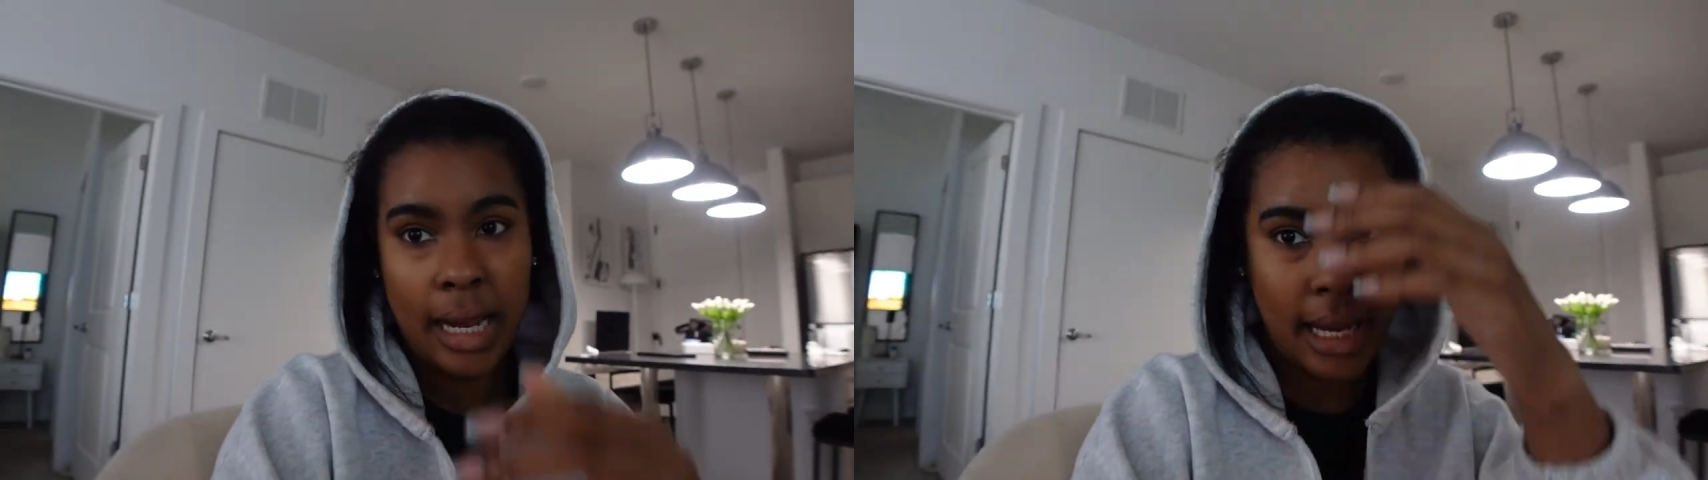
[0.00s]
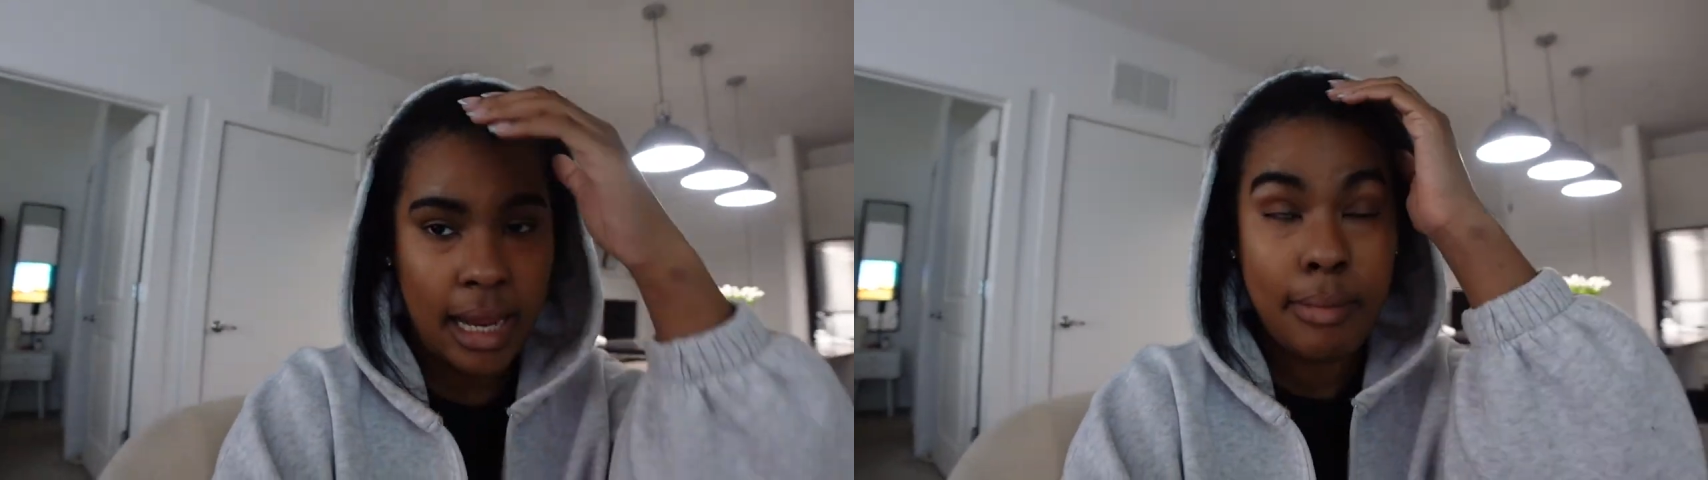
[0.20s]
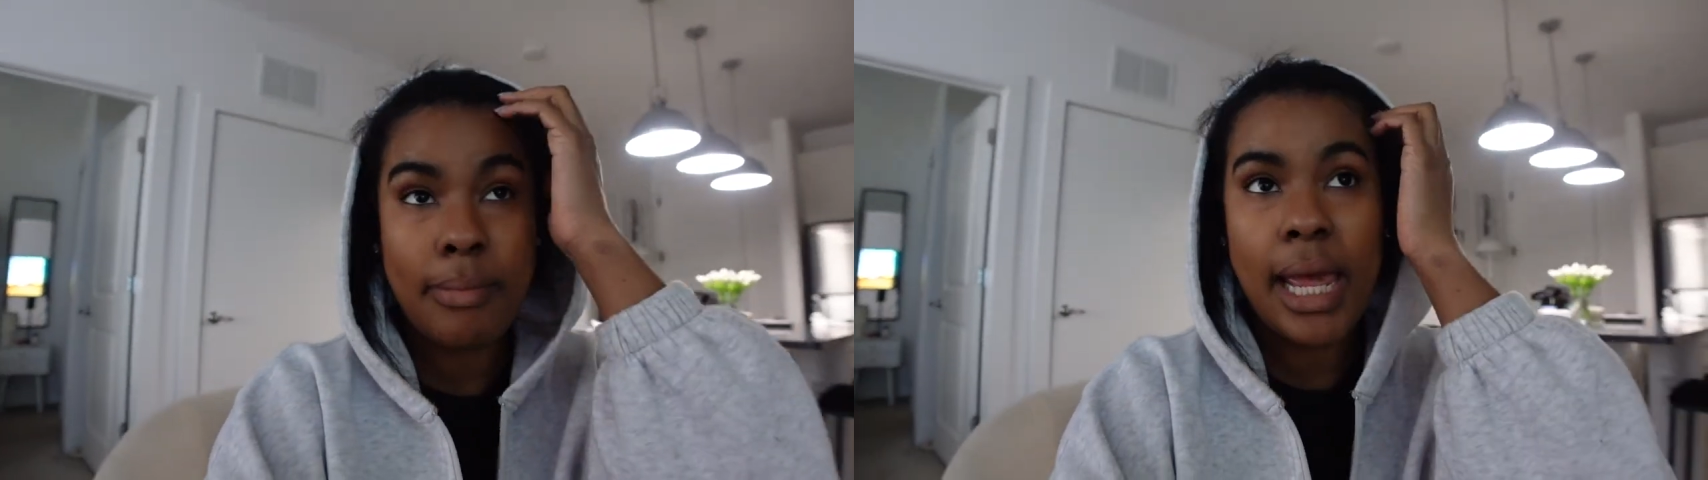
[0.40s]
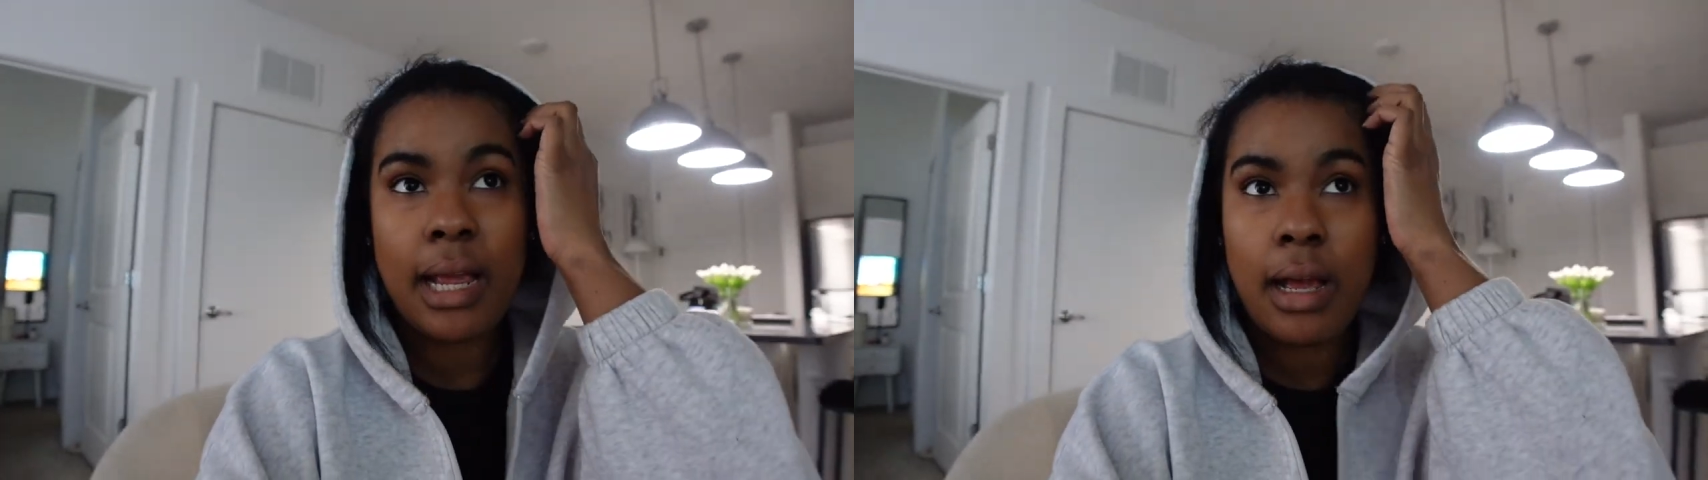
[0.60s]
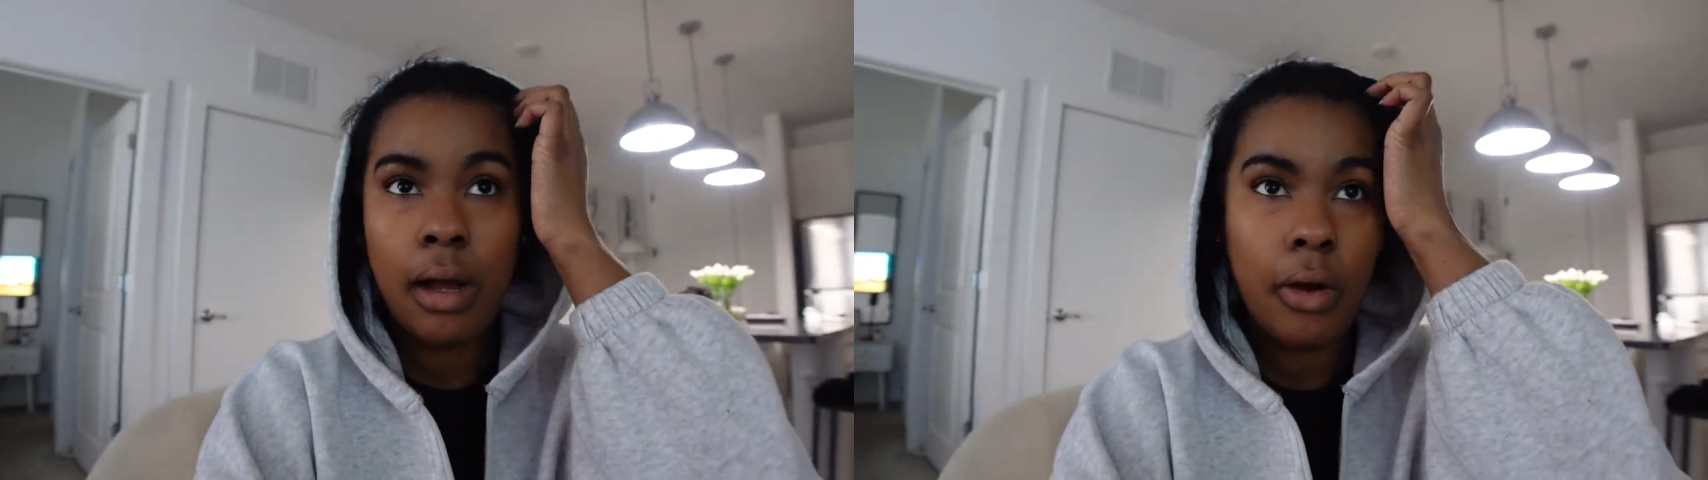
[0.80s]
came back
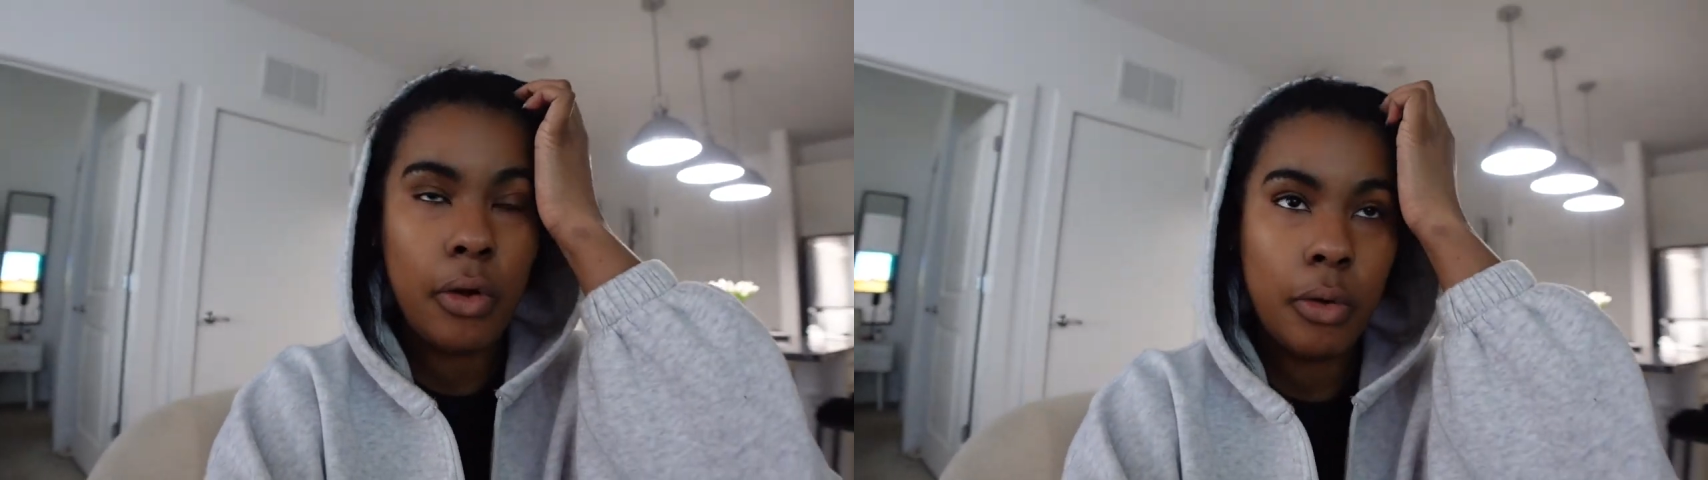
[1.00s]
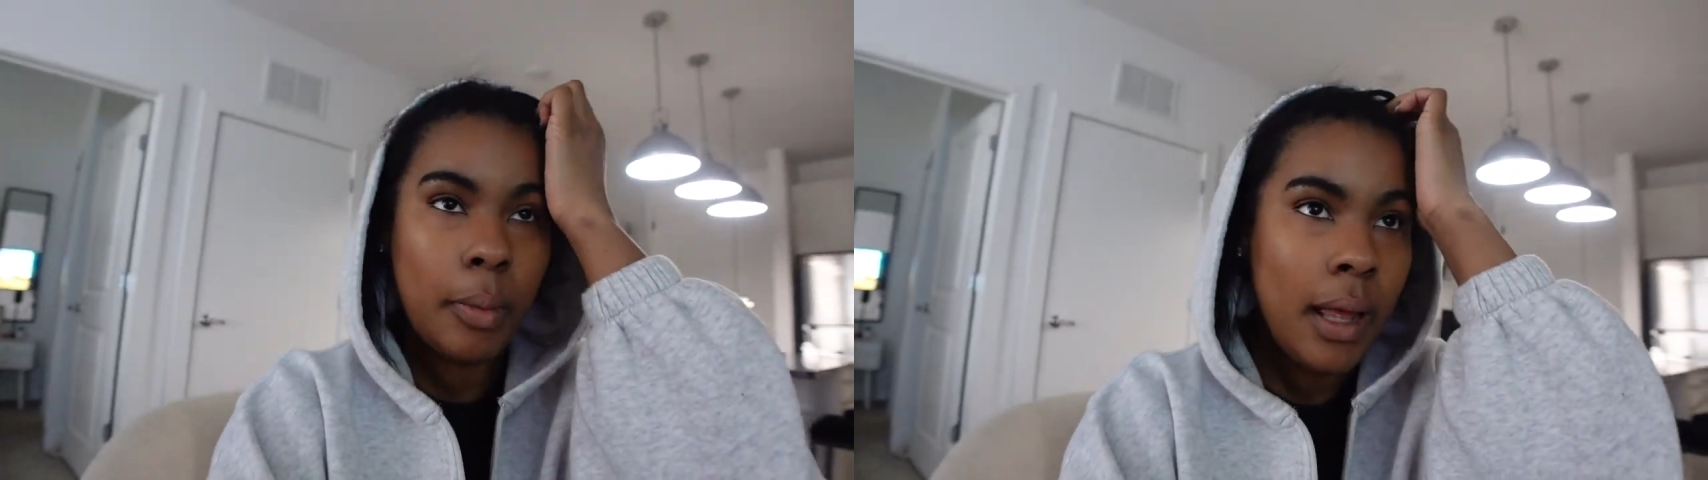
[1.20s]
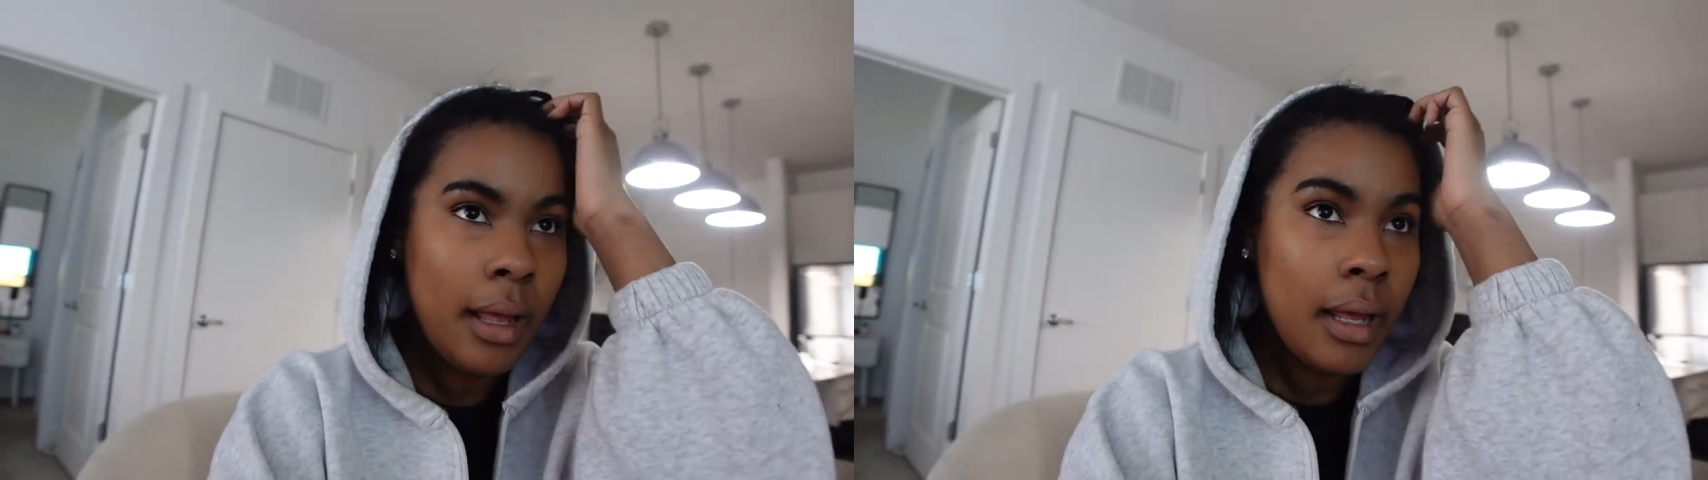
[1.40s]
home.